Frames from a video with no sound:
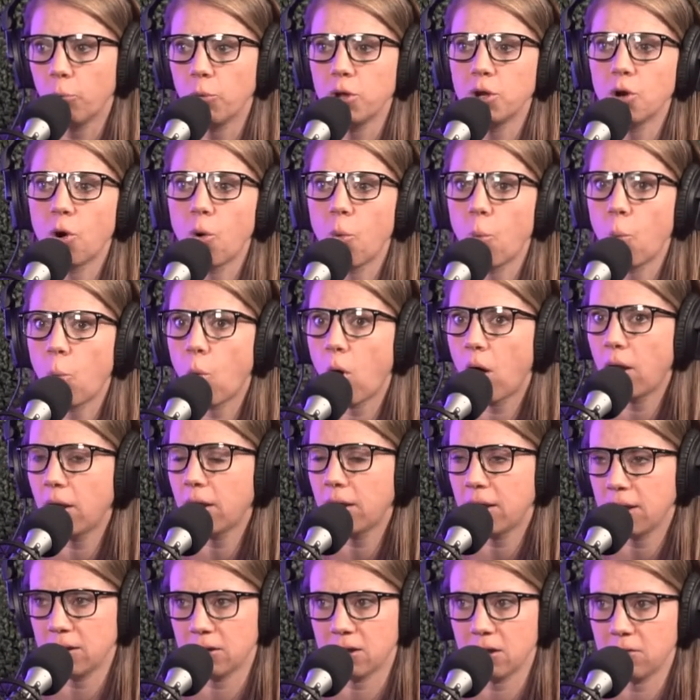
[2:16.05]
We don't want
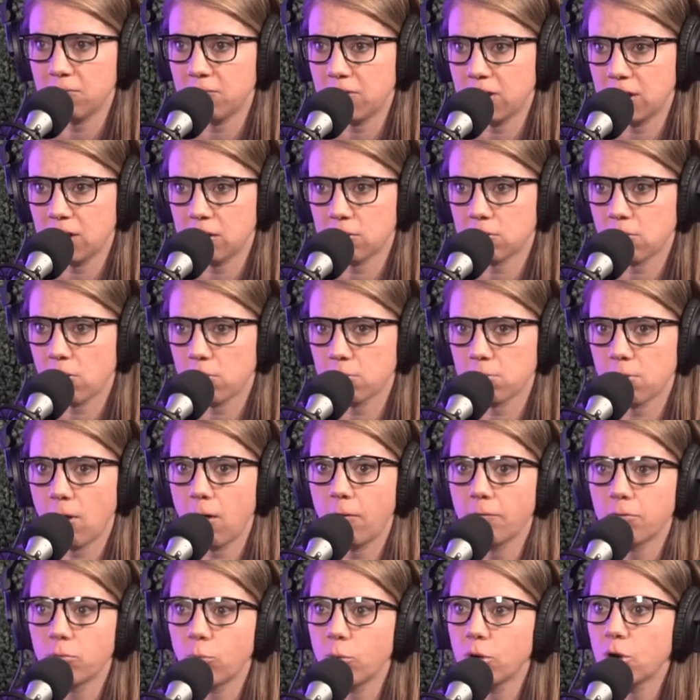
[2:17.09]
to inconvenience
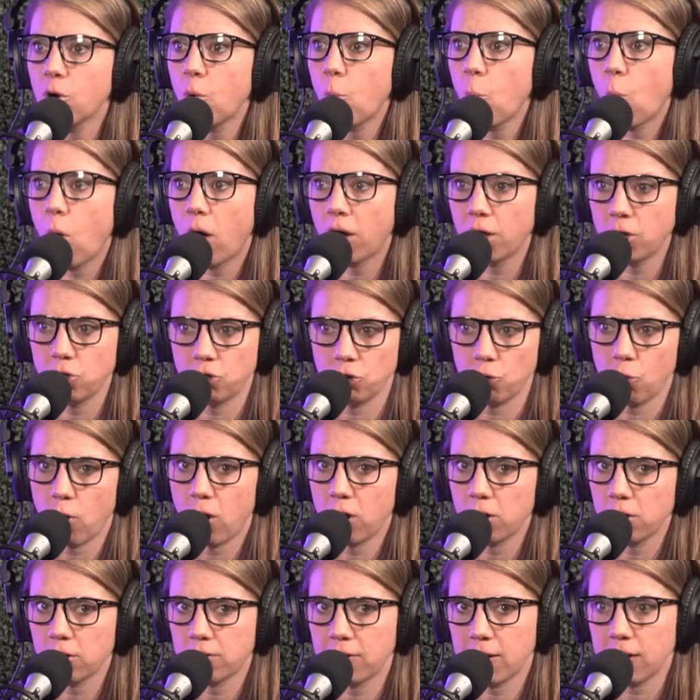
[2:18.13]
ourselves. We don't want to do
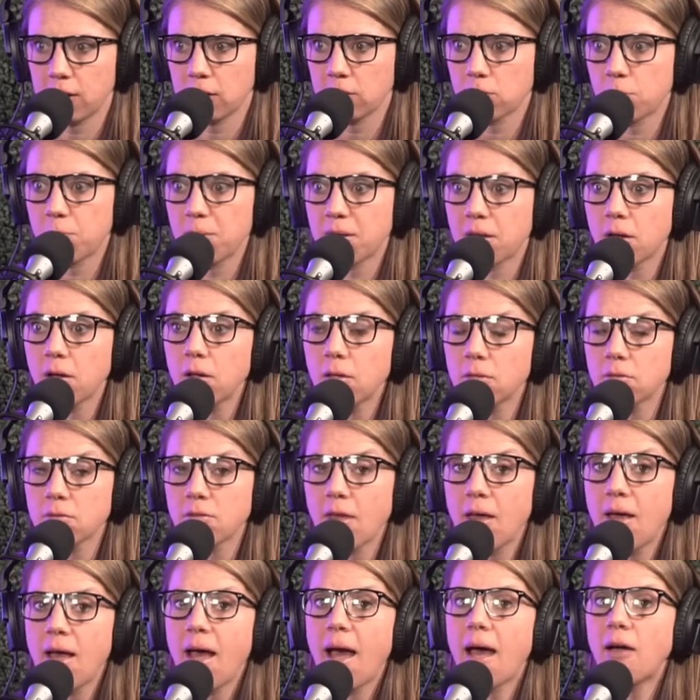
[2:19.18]
hard things because
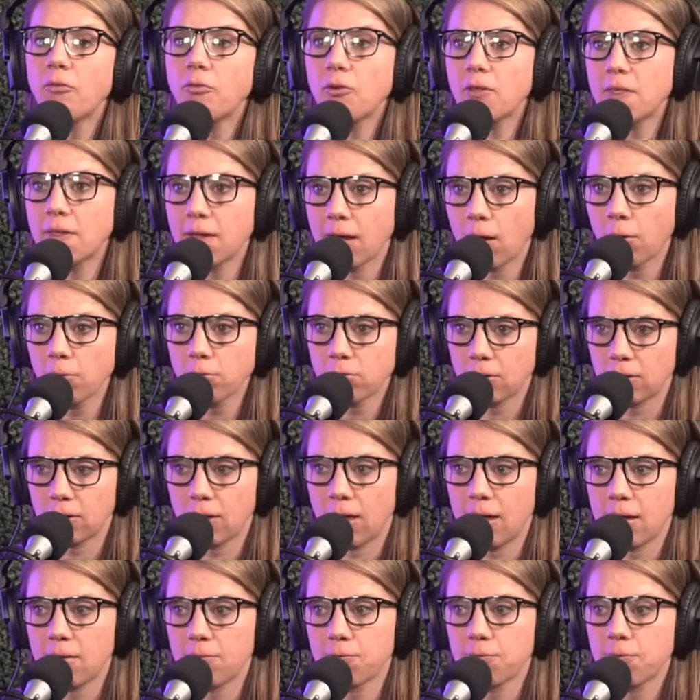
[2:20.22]
everything else in
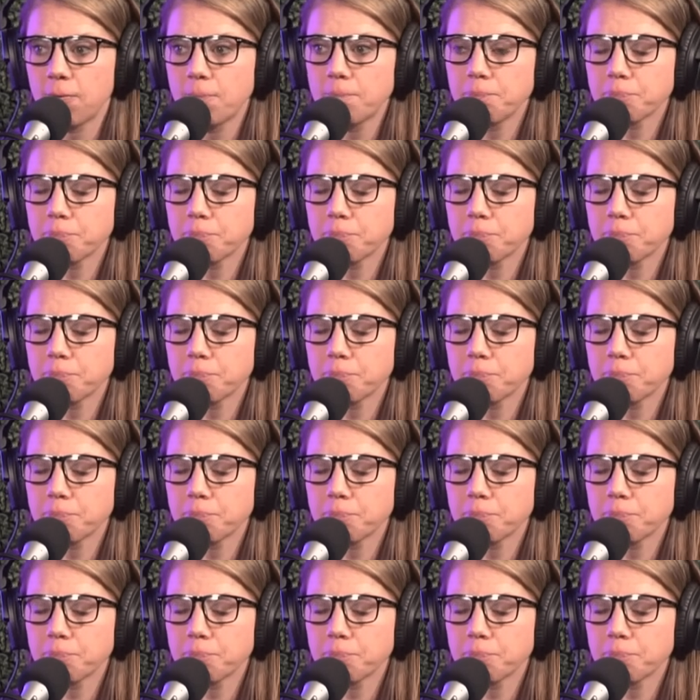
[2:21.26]
life